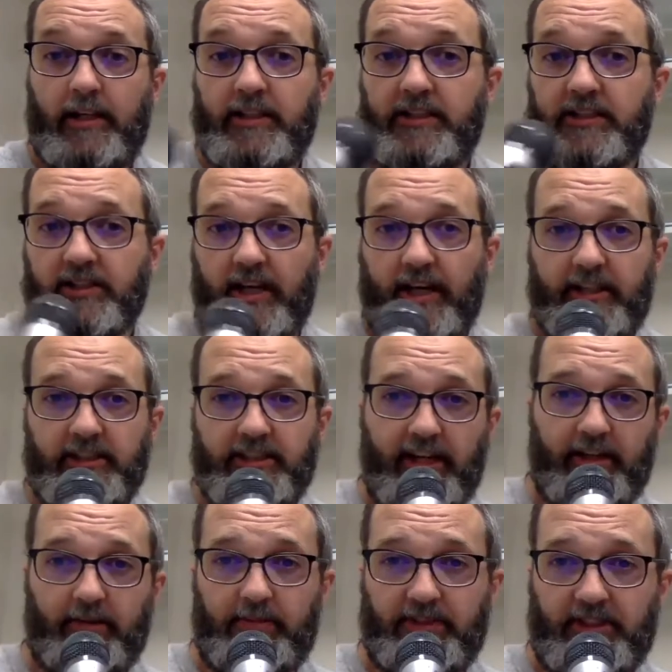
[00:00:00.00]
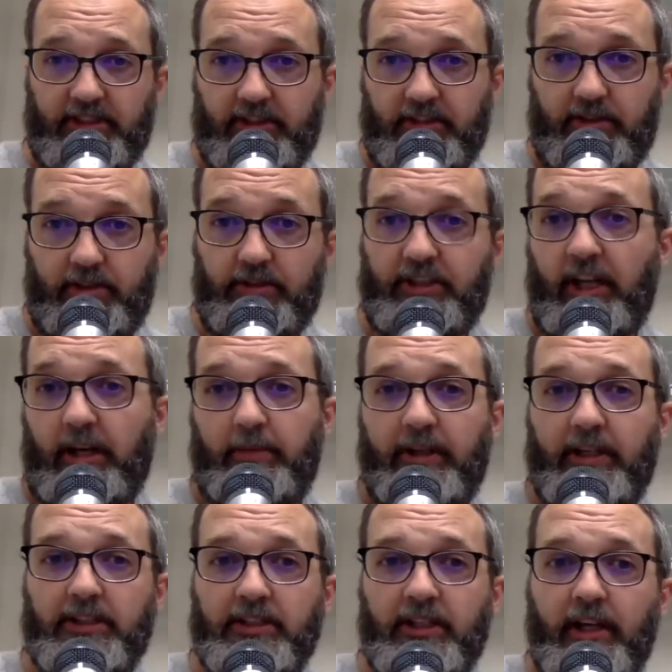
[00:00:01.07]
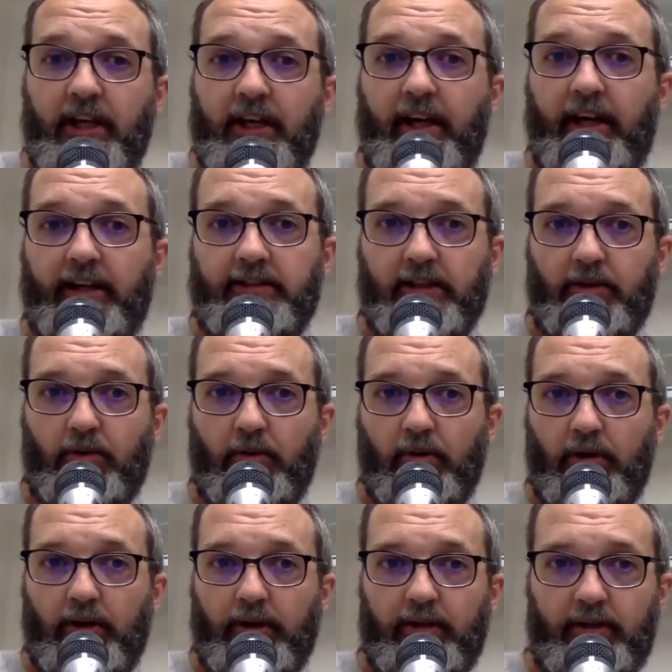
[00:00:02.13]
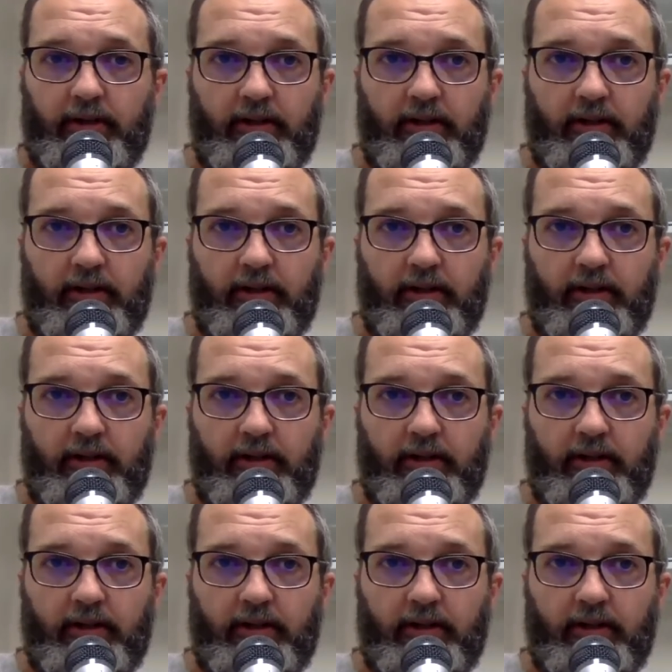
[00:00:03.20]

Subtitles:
Slider is now in the position 2 centimeters, and I record